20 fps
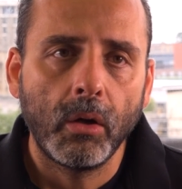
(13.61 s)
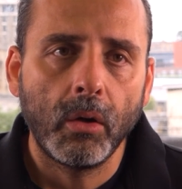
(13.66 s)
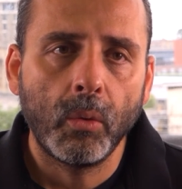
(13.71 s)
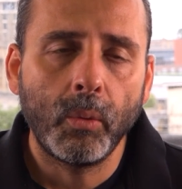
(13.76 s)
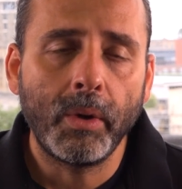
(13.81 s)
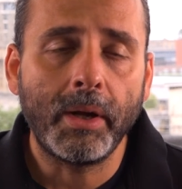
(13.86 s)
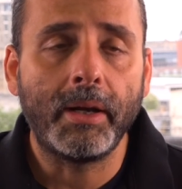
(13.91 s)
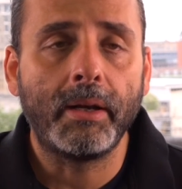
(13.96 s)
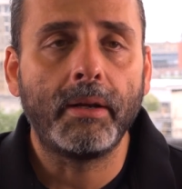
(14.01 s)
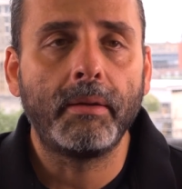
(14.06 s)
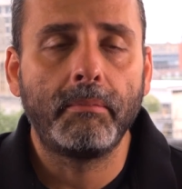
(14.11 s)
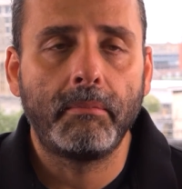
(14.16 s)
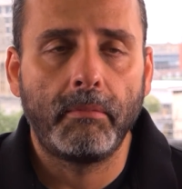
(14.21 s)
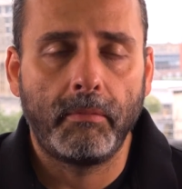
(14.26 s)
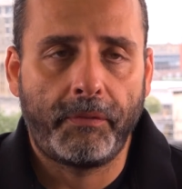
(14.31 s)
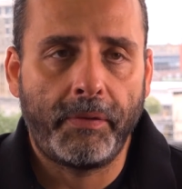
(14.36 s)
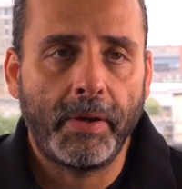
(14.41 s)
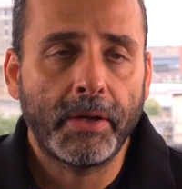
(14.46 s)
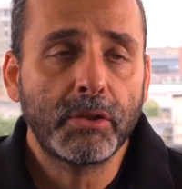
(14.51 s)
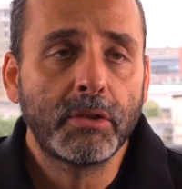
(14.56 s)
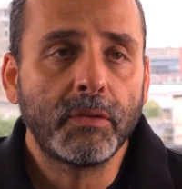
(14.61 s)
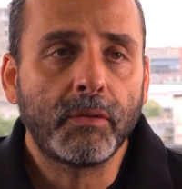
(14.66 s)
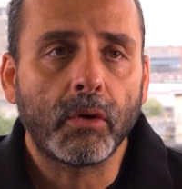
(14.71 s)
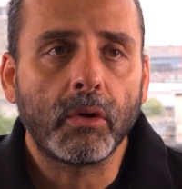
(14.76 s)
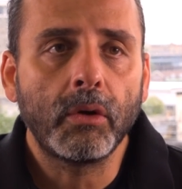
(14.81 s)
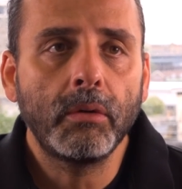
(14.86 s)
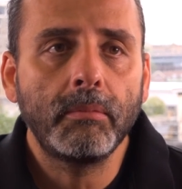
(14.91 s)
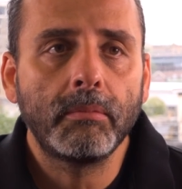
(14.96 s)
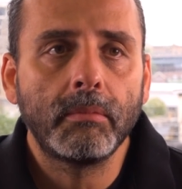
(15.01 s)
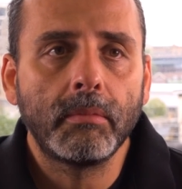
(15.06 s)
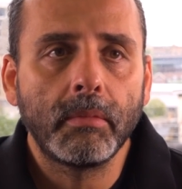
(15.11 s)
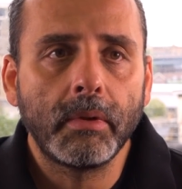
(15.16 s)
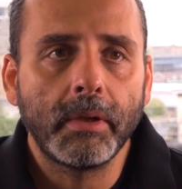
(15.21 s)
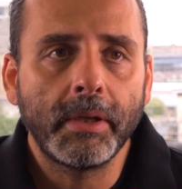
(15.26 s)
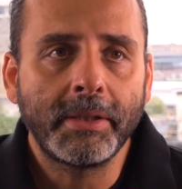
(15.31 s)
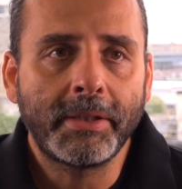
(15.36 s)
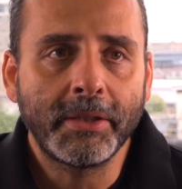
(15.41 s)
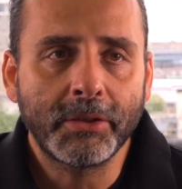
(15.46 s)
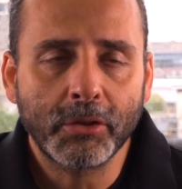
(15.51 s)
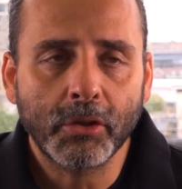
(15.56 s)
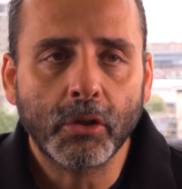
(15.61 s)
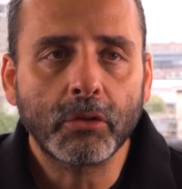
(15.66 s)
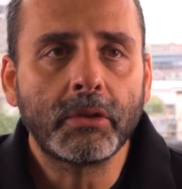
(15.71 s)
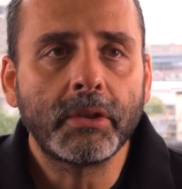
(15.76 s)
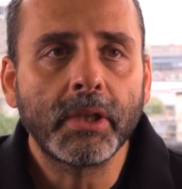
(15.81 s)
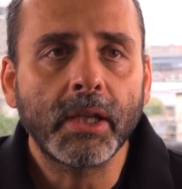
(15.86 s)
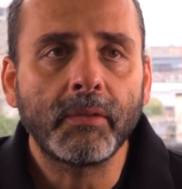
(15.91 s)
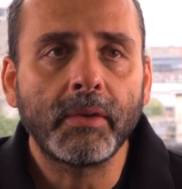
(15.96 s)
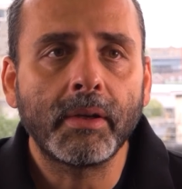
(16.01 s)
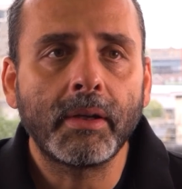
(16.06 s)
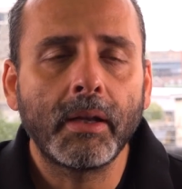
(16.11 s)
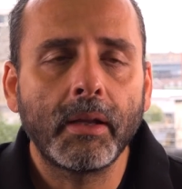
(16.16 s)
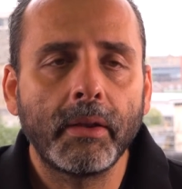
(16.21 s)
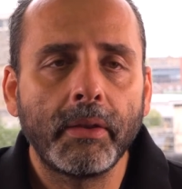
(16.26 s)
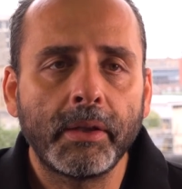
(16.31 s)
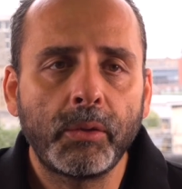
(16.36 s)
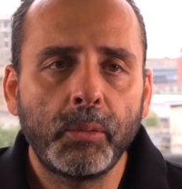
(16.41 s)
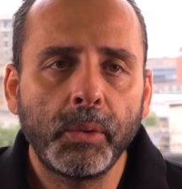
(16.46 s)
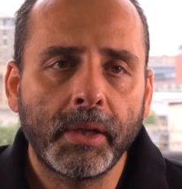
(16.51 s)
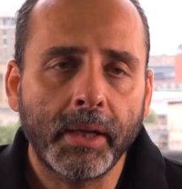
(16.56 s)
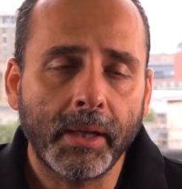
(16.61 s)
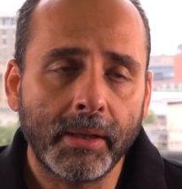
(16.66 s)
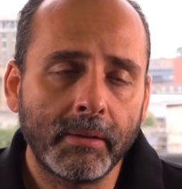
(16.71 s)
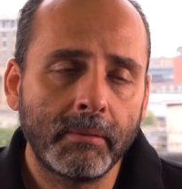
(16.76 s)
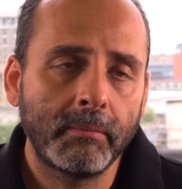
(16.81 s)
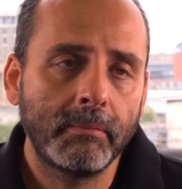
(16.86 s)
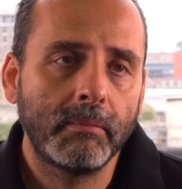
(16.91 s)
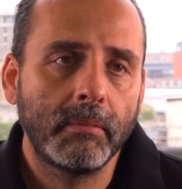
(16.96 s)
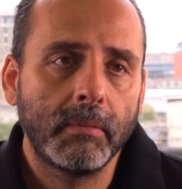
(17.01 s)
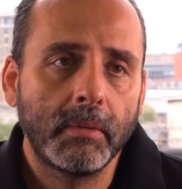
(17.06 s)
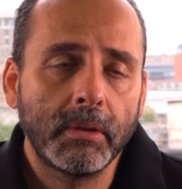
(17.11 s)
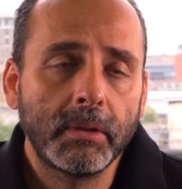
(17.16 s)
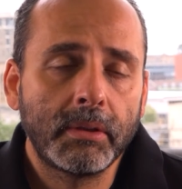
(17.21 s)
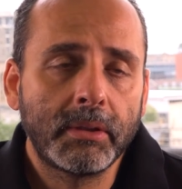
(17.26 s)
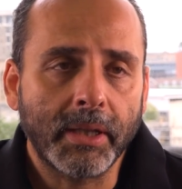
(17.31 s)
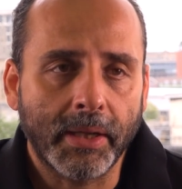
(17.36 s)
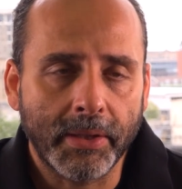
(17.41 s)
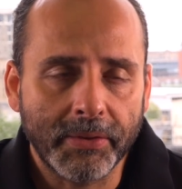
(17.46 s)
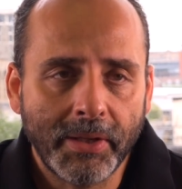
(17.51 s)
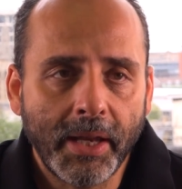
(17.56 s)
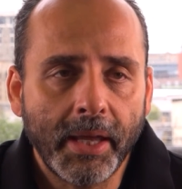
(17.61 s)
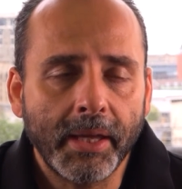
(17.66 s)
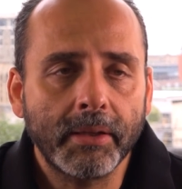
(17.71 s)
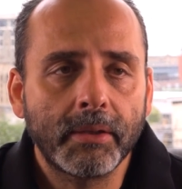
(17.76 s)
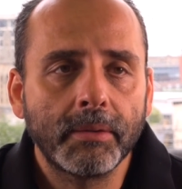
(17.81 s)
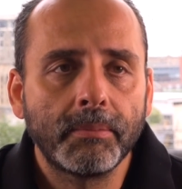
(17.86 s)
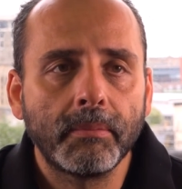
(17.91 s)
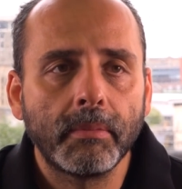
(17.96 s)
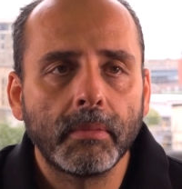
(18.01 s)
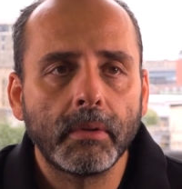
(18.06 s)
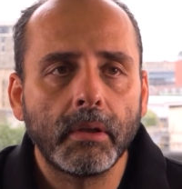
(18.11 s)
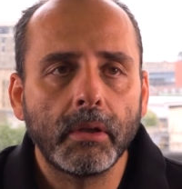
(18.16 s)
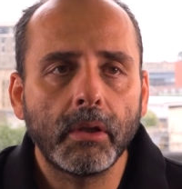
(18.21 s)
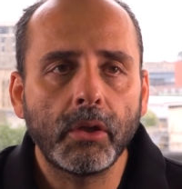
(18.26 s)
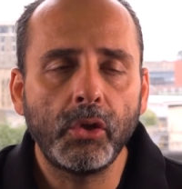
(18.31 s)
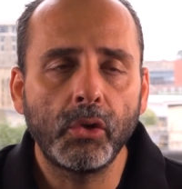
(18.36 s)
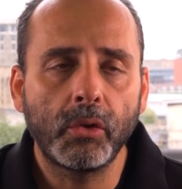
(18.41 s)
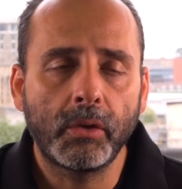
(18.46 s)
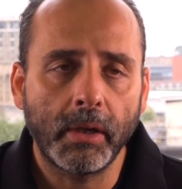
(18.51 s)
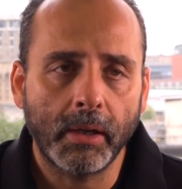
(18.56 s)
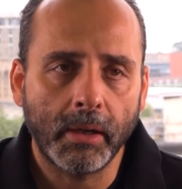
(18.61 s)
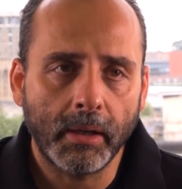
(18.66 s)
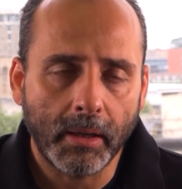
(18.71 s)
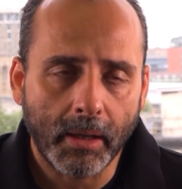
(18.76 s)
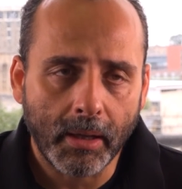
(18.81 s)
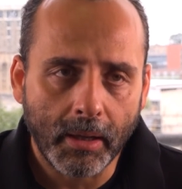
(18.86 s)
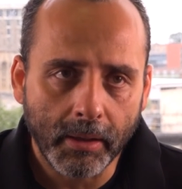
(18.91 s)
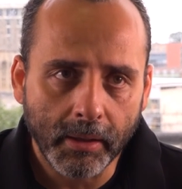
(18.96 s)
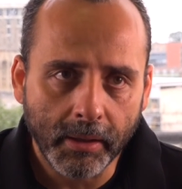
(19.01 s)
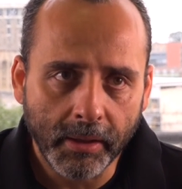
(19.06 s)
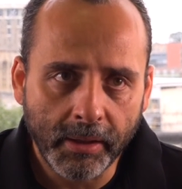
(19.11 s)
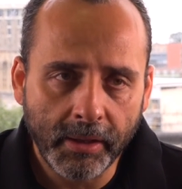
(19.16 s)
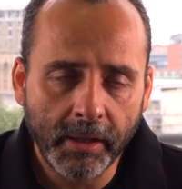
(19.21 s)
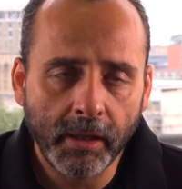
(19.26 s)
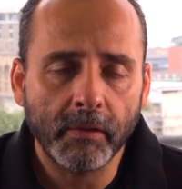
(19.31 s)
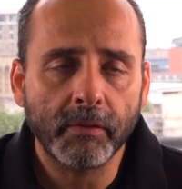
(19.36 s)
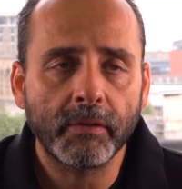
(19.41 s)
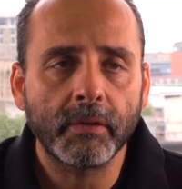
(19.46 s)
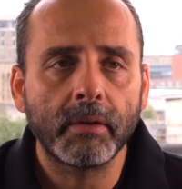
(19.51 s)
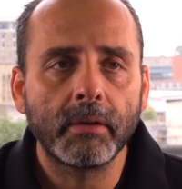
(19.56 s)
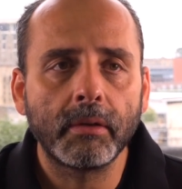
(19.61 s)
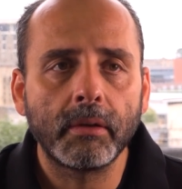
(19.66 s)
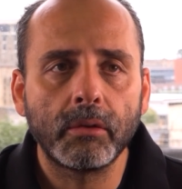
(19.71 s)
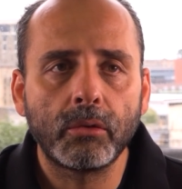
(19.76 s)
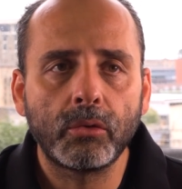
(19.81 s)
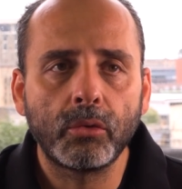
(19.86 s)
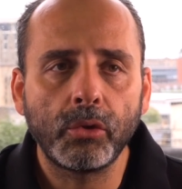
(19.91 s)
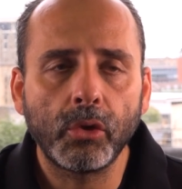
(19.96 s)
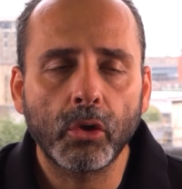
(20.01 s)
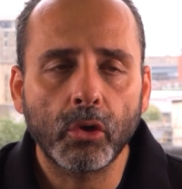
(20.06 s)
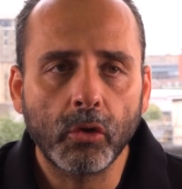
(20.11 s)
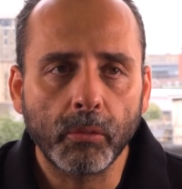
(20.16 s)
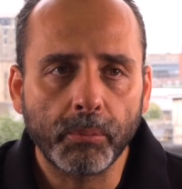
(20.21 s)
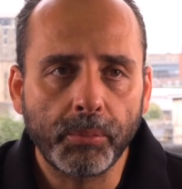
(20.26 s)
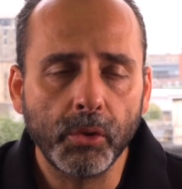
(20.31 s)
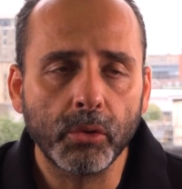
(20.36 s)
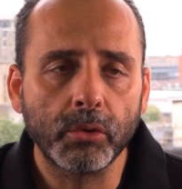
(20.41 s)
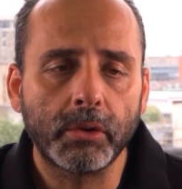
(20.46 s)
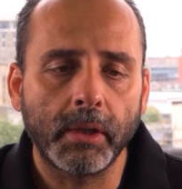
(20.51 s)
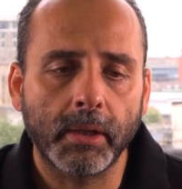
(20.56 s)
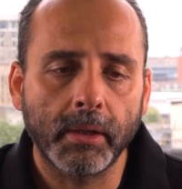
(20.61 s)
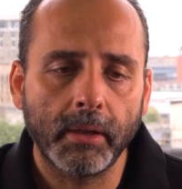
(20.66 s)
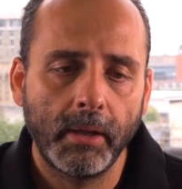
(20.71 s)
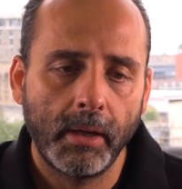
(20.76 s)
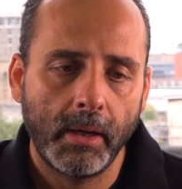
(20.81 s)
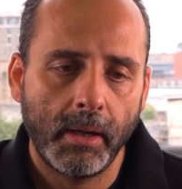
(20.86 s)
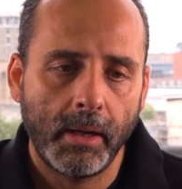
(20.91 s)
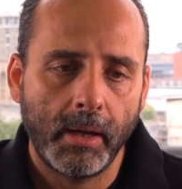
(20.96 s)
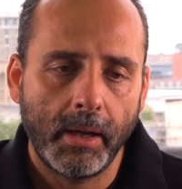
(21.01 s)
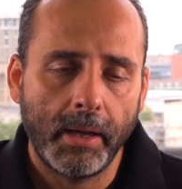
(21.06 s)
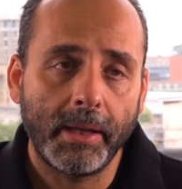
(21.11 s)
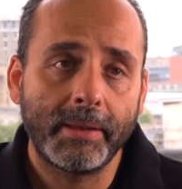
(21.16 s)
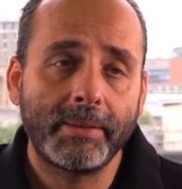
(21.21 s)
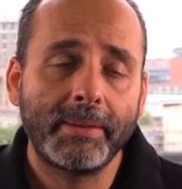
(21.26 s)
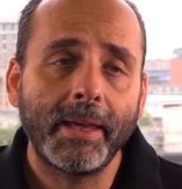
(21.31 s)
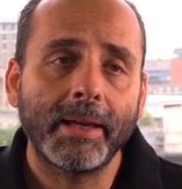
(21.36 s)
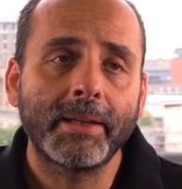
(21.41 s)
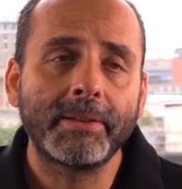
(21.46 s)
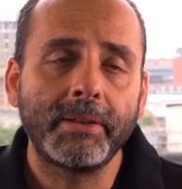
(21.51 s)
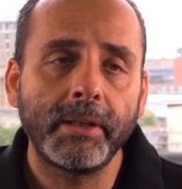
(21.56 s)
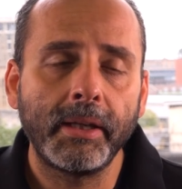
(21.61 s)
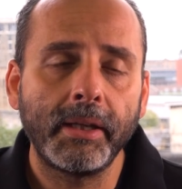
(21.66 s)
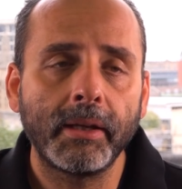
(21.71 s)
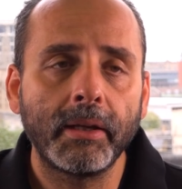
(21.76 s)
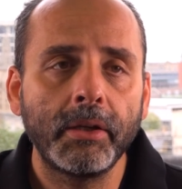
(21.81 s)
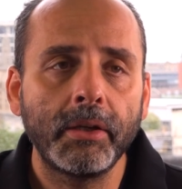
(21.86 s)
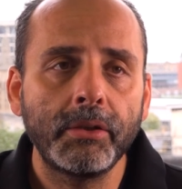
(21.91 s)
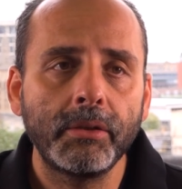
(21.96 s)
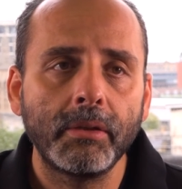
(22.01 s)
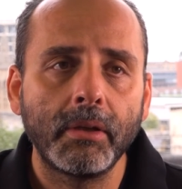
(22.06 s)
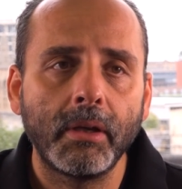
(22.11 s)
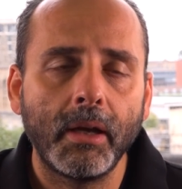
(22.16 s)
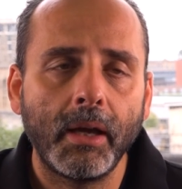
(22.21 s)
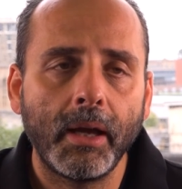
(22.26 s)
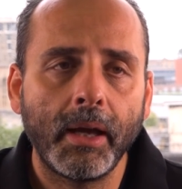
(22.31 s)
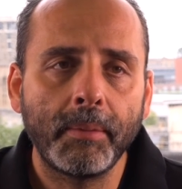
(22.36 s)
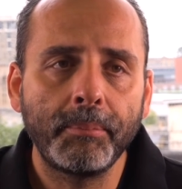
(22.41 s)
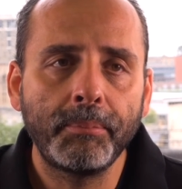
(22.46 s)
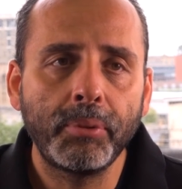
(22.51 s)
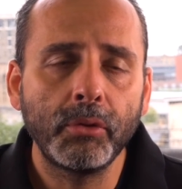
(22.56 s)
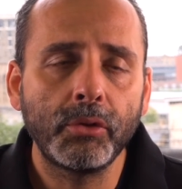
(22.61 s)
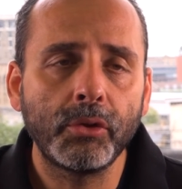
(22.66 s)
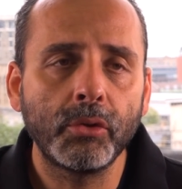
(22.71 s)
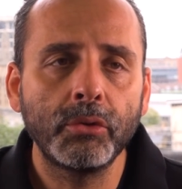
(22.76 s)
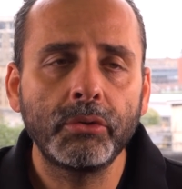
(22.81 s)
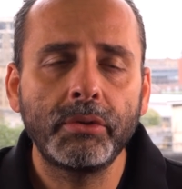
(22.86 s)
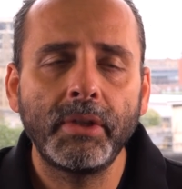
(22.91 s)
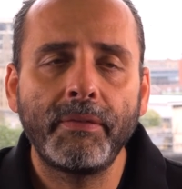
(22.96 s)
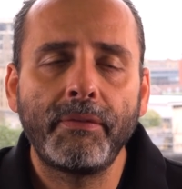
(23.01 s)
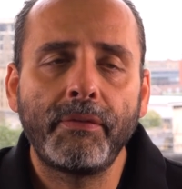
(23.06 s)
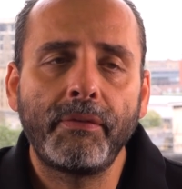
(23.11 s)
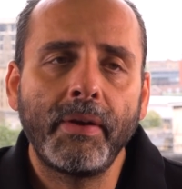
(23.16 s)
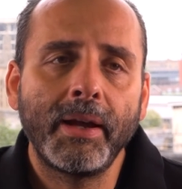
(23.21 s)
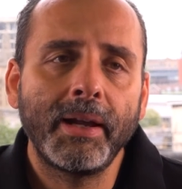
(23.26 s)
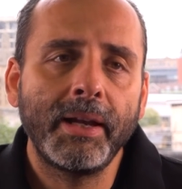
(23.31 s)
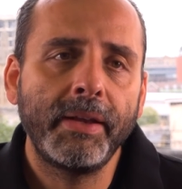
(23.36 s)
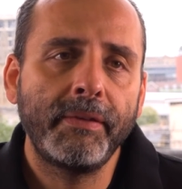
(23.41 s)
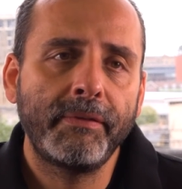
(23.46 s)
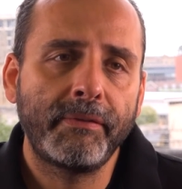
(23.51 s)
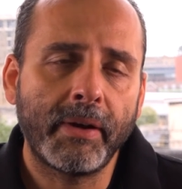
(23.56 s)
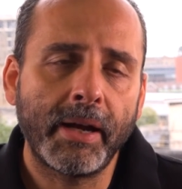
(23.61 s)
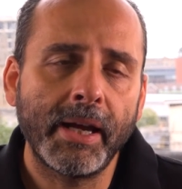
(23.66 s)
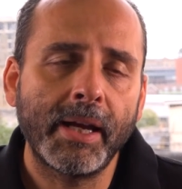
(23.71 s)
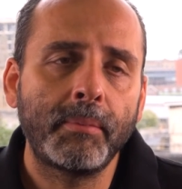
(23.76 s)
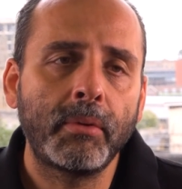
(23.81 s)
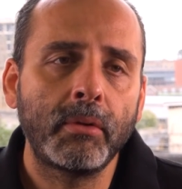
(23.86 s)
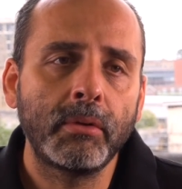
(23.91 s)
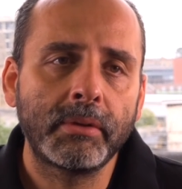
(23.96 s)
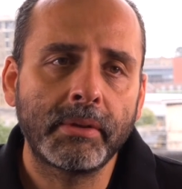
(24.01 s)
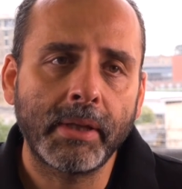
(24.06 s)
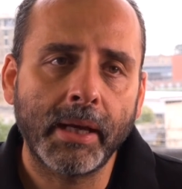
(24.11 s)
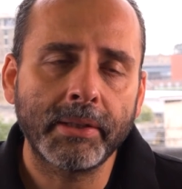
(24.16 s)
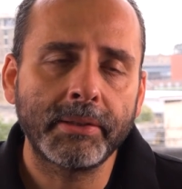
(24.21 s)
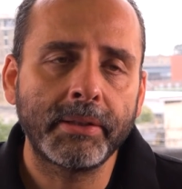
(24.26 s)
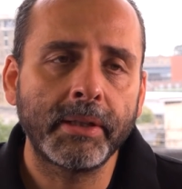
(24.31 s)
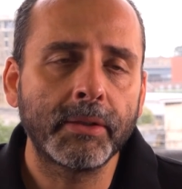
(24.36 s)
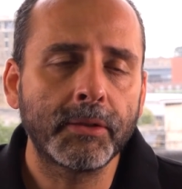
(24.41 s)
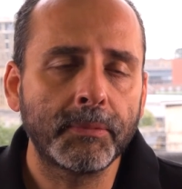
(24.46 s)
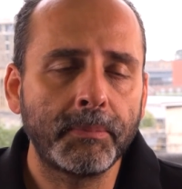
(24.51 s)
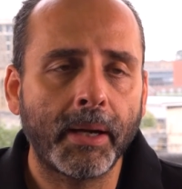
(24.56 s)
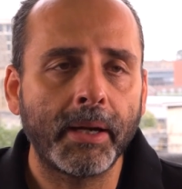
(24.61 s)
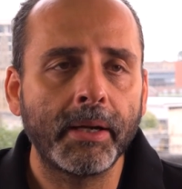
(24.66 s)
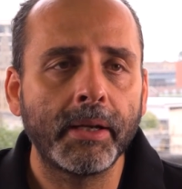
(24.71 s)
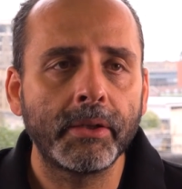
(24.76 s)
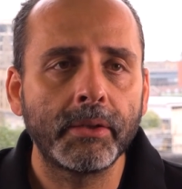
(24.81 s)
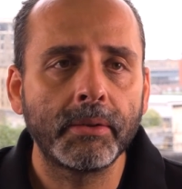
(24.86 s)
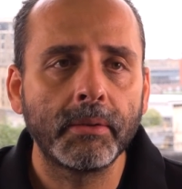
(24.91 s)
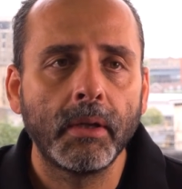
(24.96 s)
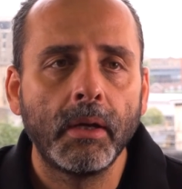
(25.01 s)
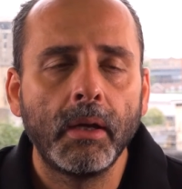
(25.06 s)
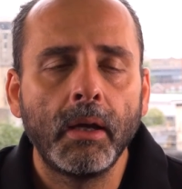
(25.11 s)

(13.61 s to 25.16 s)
Well, first of all, it is not trivial that you can translate. You can give to your computer a text in English and produce a fairly viable text in Spanish